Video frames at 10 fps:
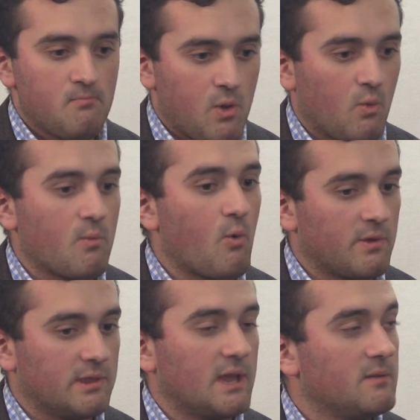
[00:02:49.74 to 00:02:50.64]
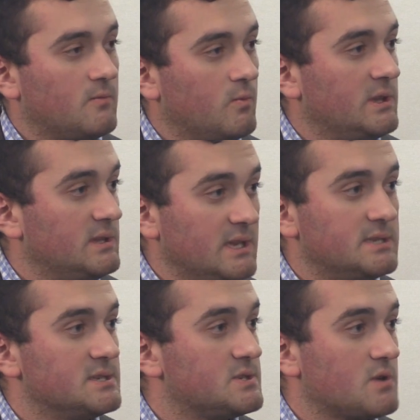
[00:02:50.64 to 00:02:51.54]
But we're more than that. We
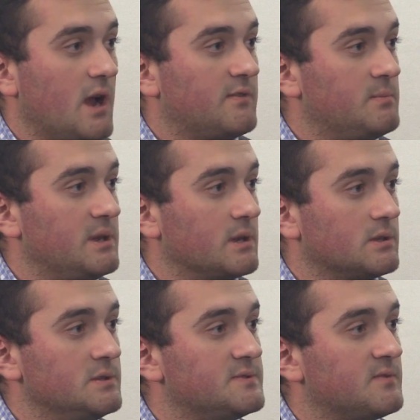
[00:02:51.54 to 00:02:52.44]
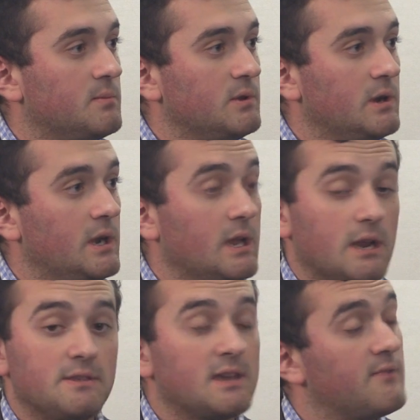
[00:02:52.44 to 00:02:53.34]
need to strive to be an inclusive community, and
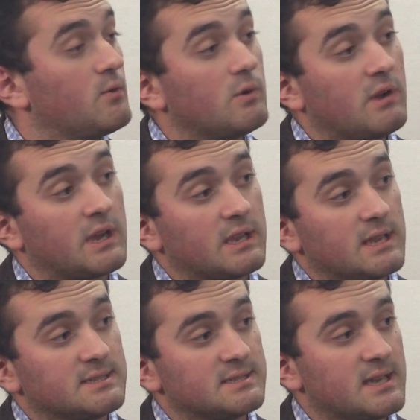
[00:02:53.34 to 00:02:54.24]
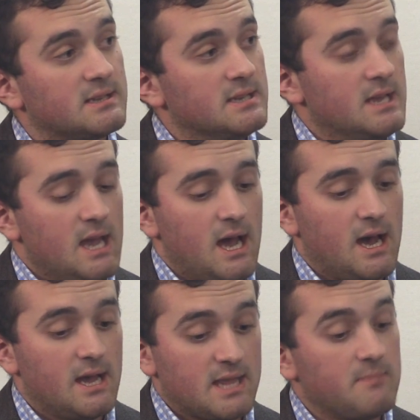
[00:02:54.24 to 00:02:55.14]
I think everyone recognizes that.
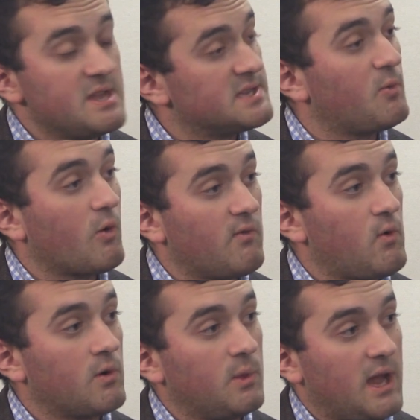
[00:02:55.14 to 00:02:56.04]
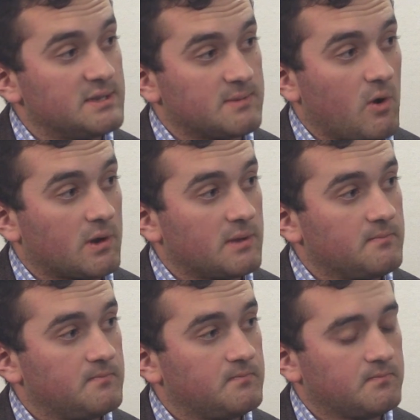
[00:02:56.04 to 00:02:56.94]
And that means a more affordable housing
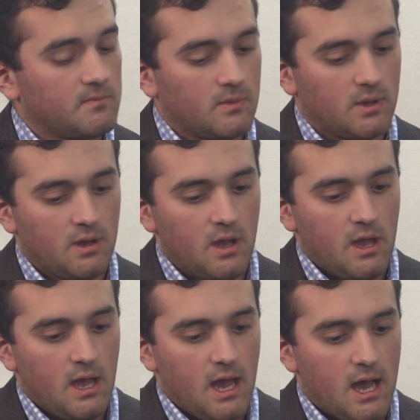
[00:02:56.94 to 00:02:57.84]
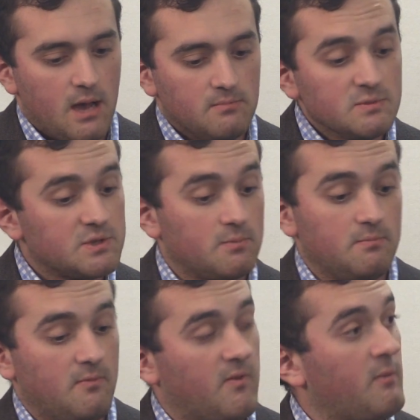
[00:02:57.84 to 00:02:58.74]
market. So
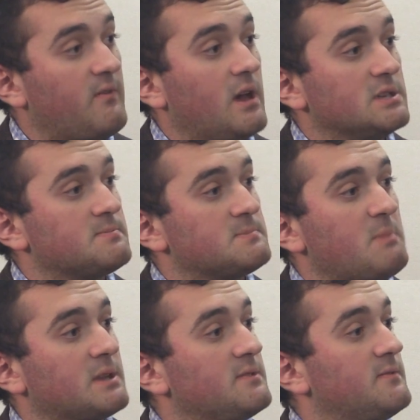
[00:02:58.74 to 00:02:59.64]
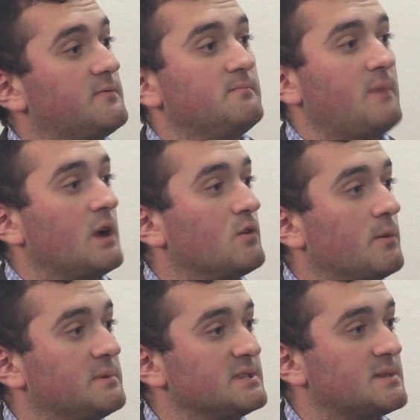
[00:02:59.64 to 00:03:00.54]
from a values perspective, I grew
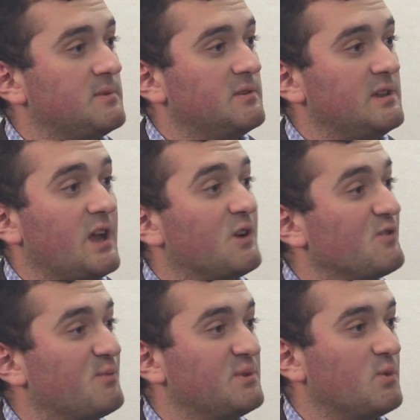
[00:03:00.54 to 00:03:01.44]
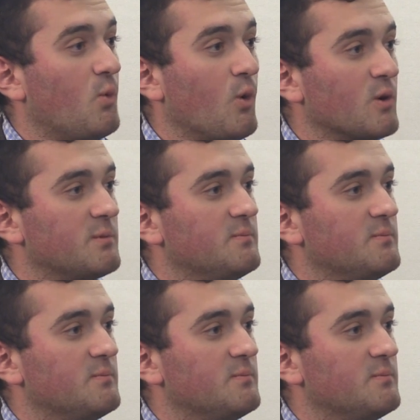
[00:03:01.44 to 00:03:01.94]
up in this community, I grew up in the ward.